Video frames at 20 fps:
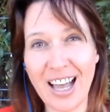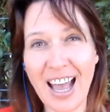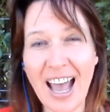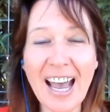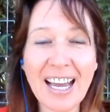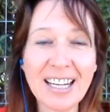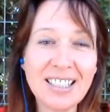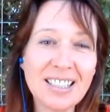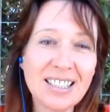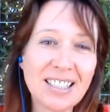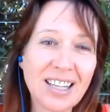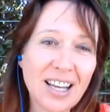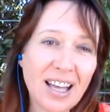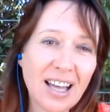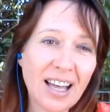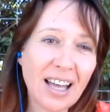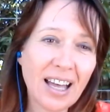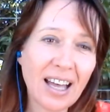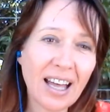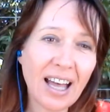And
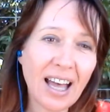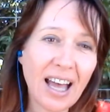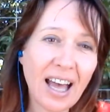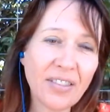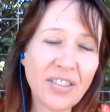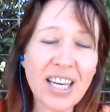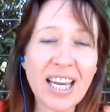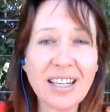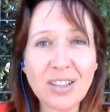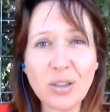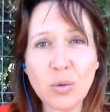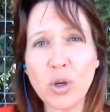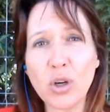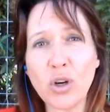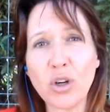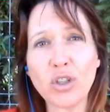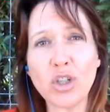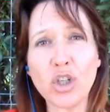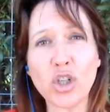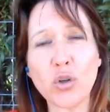at the end, we're
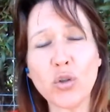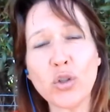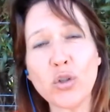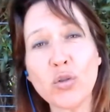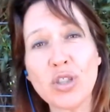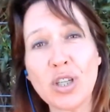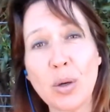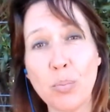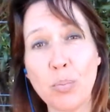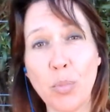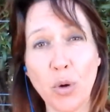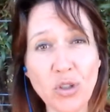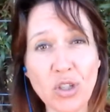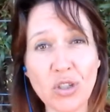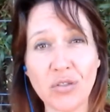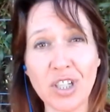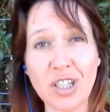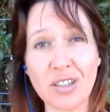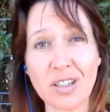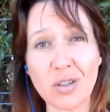going to show you some bonus
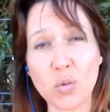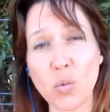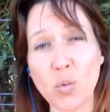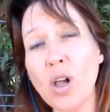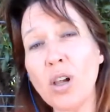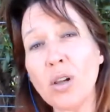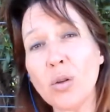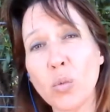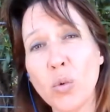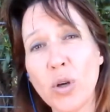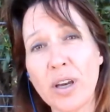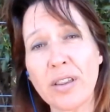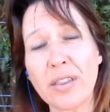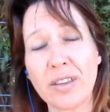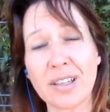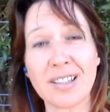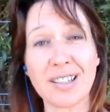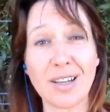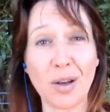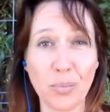videos as well
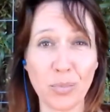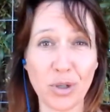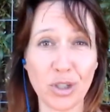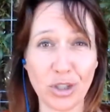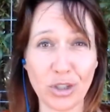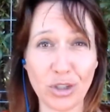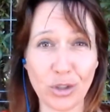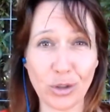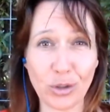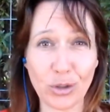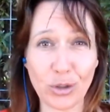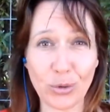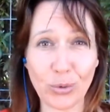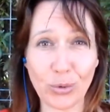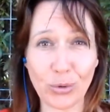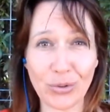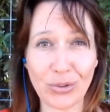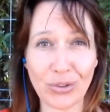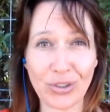with some additional tools.